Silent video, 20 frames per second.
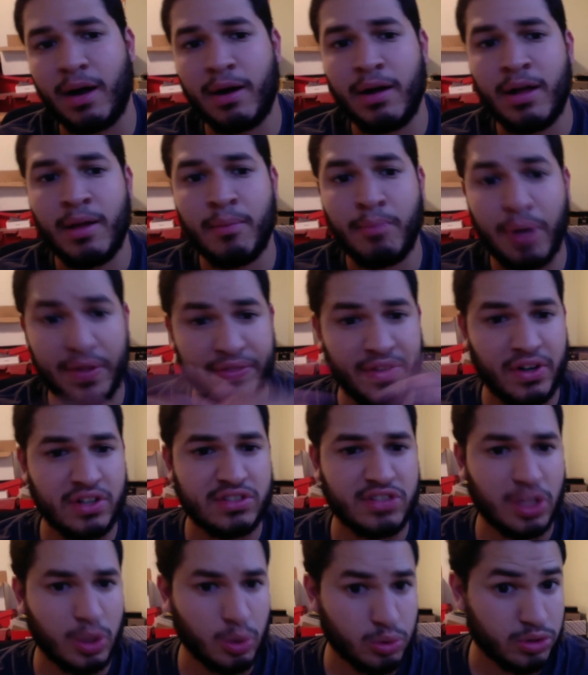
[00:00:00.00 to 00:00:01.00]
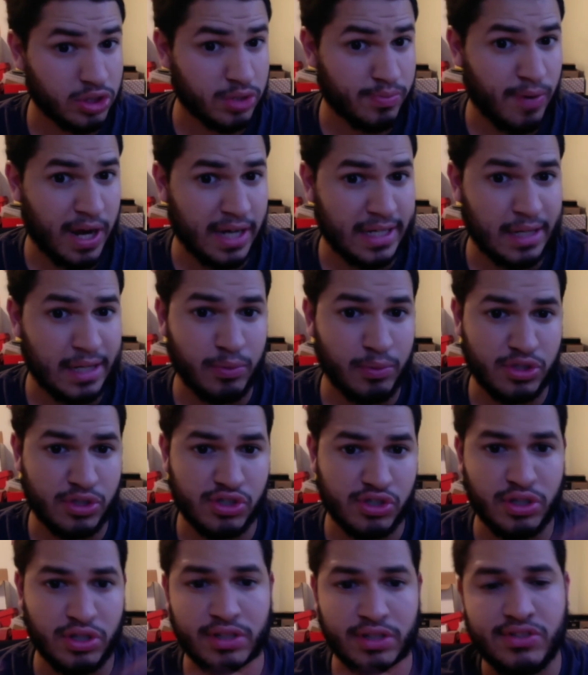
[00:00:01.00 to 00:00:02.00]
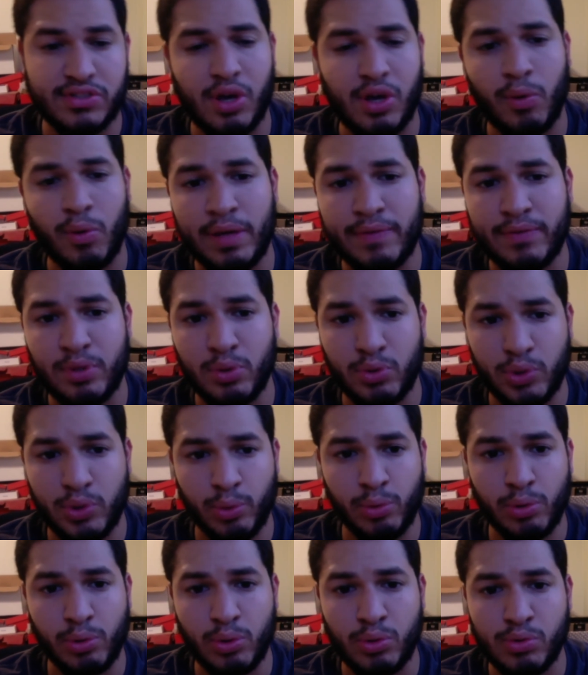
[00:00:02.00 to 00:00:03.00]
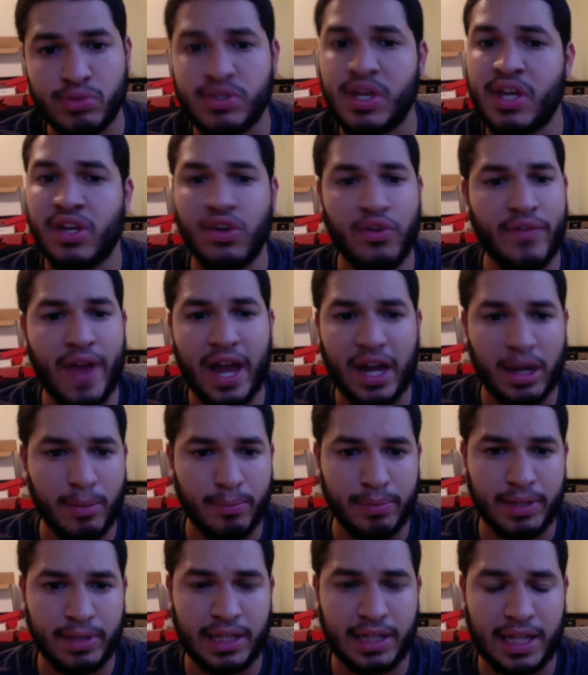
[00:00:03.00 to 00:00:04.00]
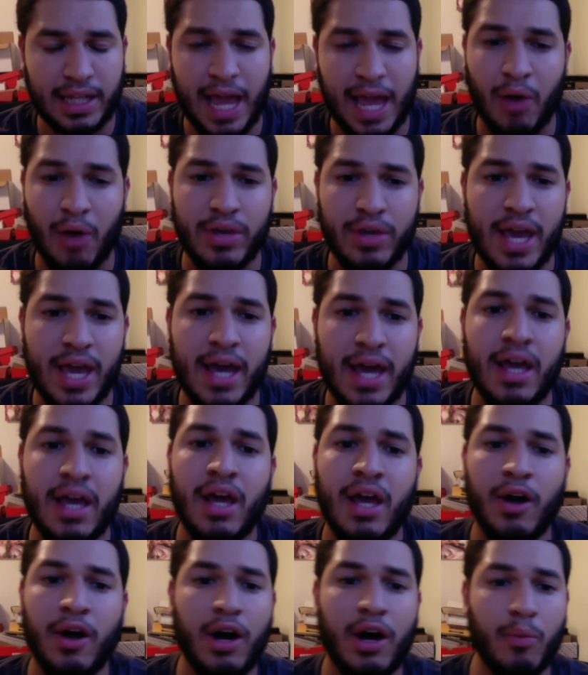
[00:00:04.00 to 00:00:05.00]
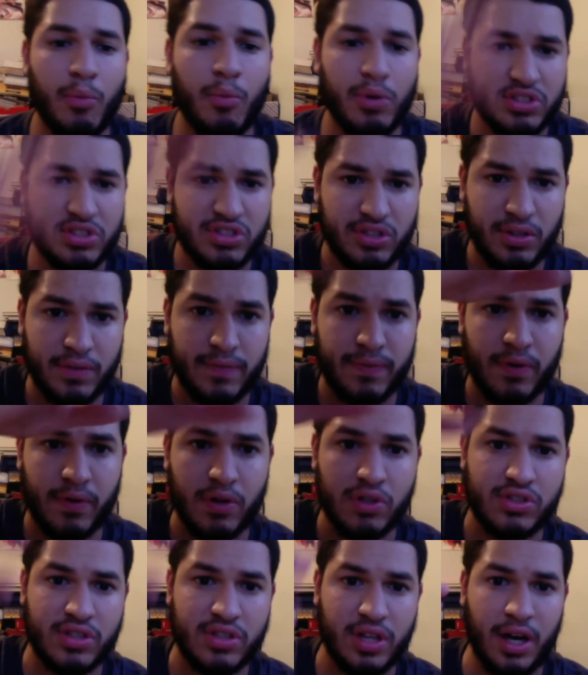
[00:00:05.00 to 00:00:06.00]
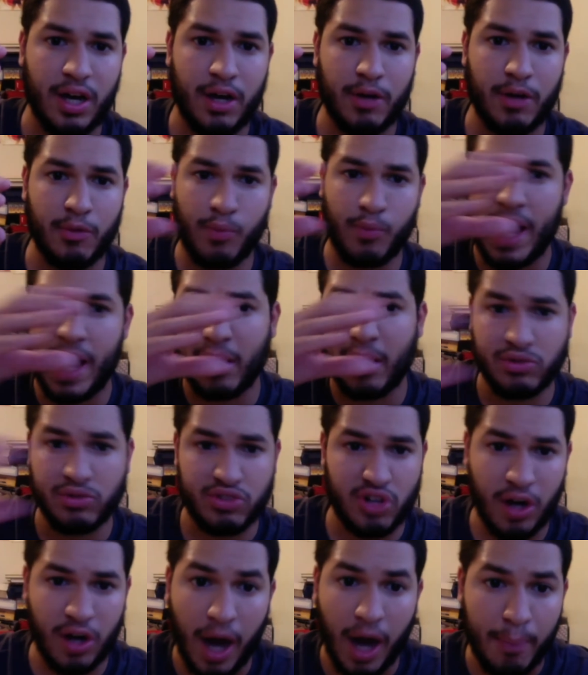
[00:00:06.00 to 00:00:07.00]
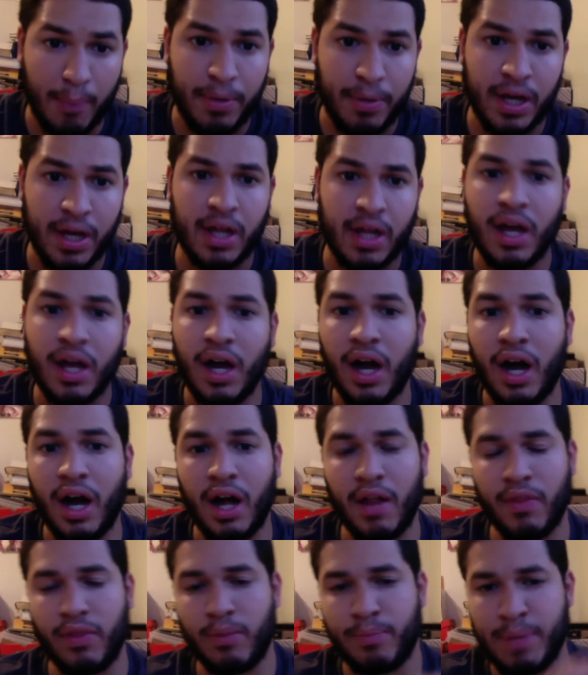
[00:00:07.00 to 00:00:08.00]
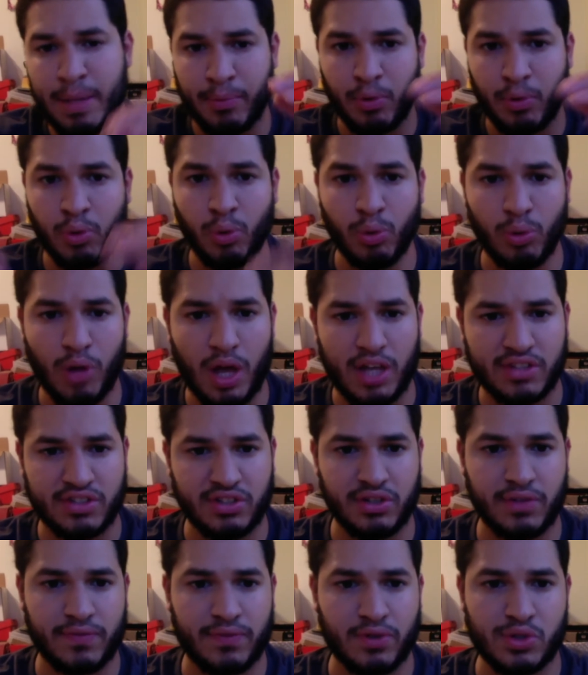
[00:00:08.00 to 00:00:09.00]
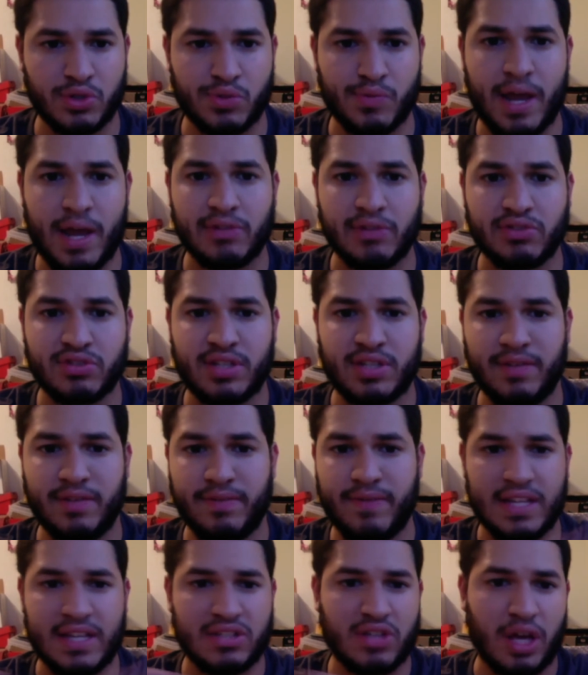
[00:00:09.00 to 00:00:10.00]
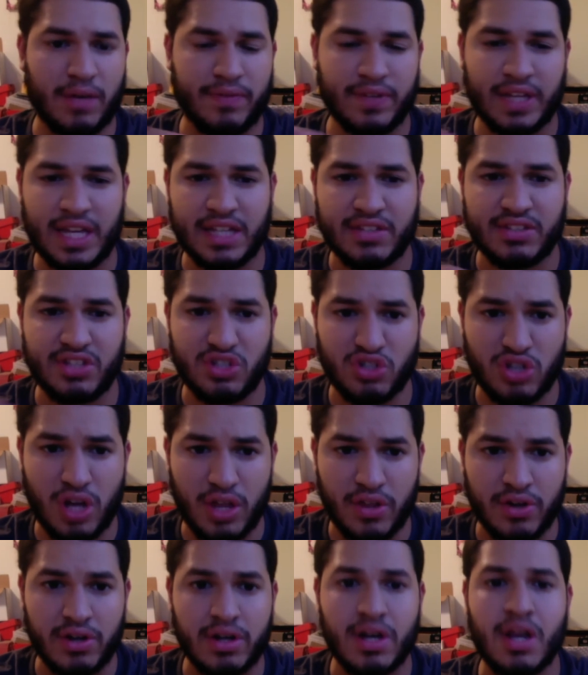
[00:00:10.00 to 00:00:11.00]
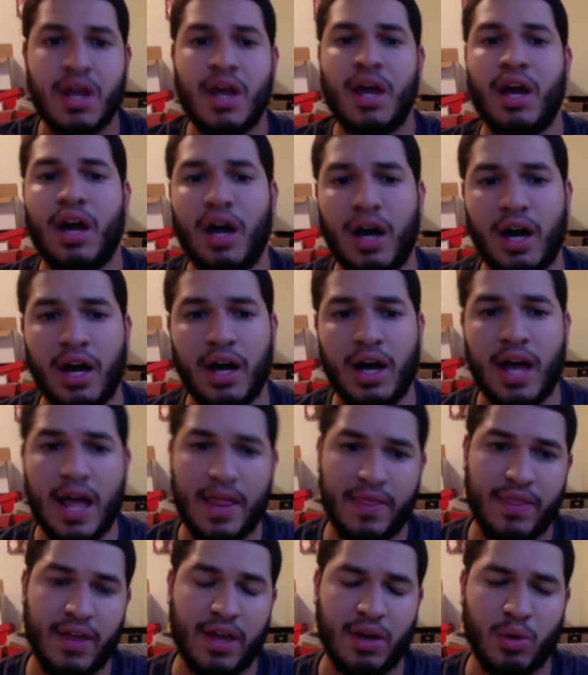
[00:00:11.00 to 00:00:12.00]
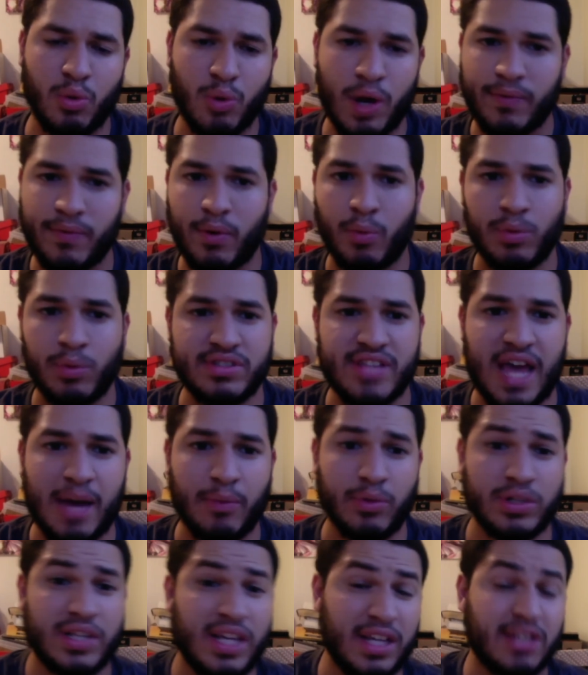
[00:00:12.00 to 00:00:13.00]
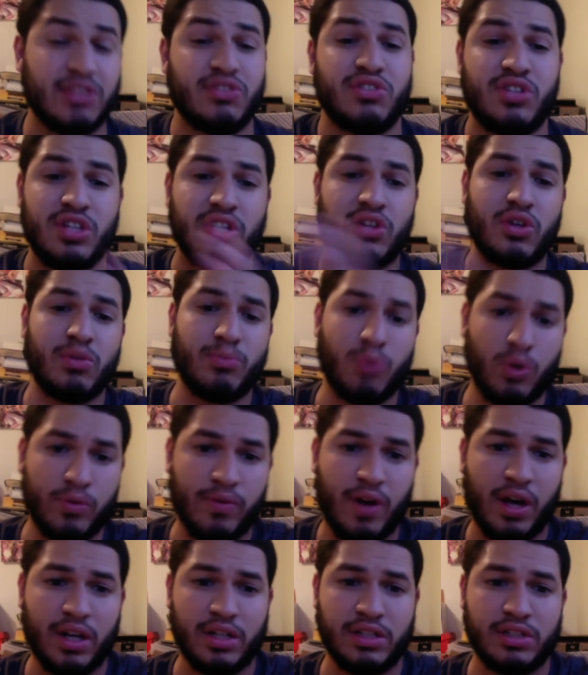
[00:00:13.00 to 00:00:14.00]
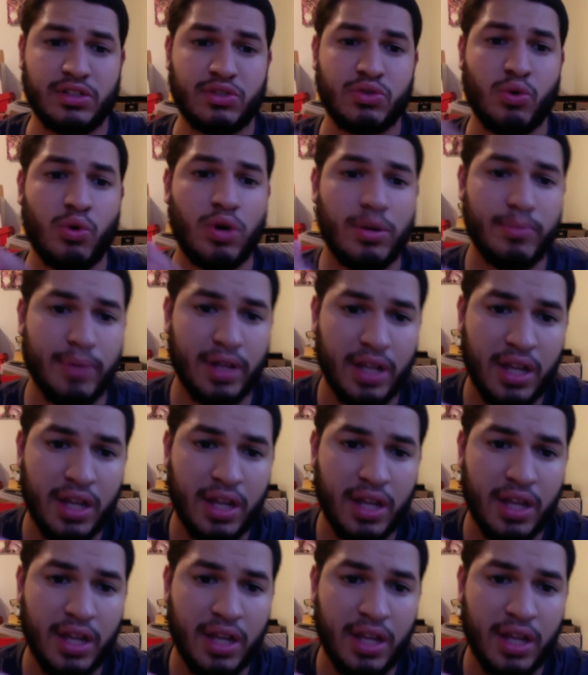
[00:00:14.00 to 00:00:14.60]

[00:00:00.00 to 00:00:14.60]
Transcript: But there's a losers bracket, which is good. So if you do lose, you're not completely out yet. Once the first rounds are up, the people who lost in the first rounds can face off against each other, and then whoever wins that one can continue to move on in the tournament.